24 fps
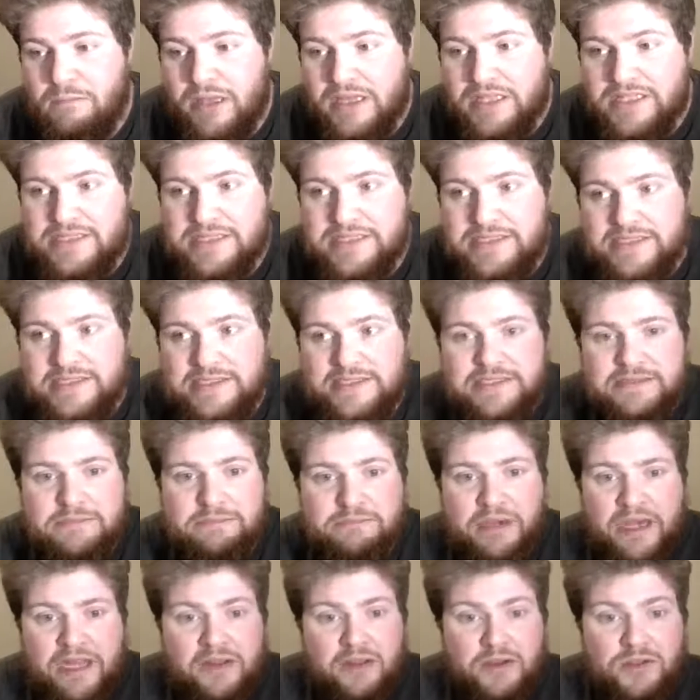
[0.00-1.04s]

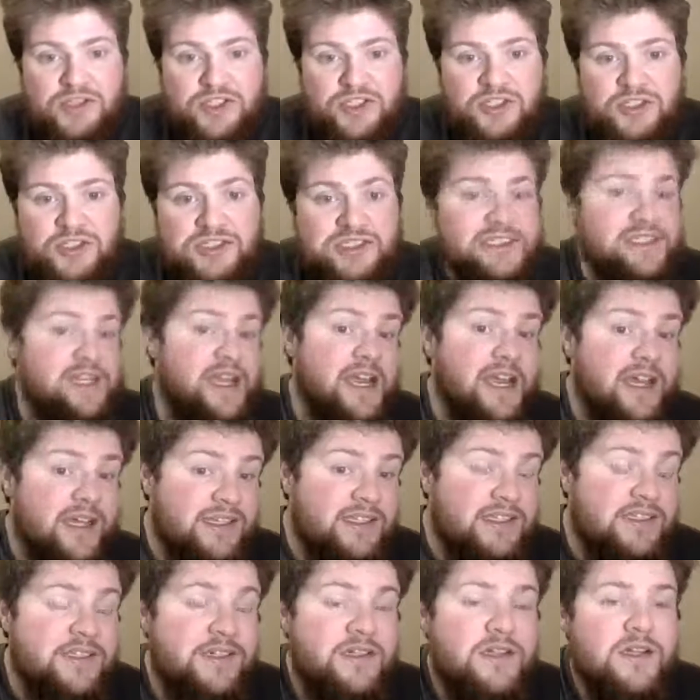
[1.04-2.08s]
Billy's biological
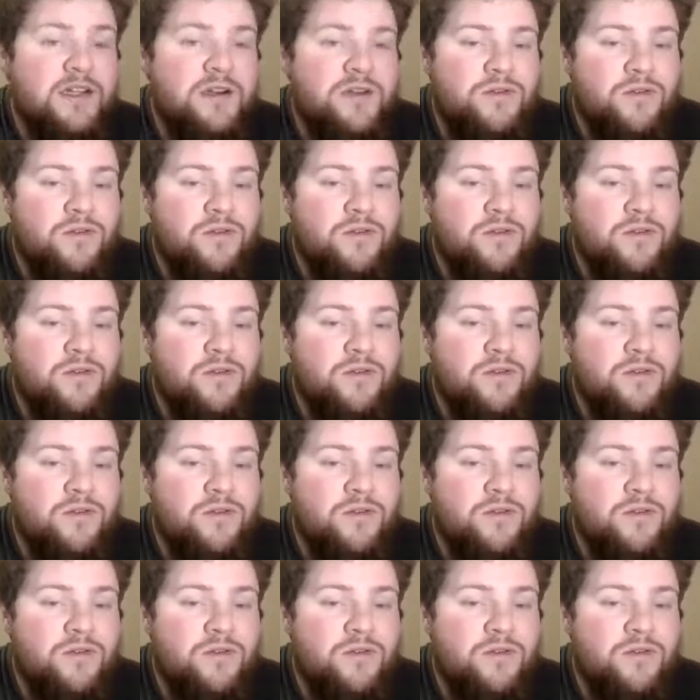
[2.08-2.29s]
dad